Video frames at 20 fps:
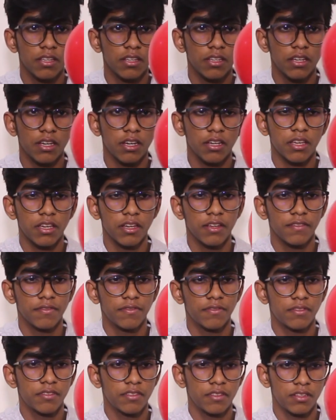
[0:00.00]
Yeah, okay.
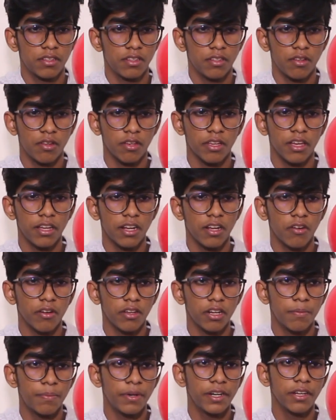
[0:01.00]
Okay, now
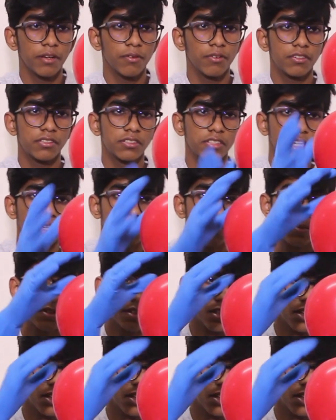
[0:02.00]
in a pretty good shape.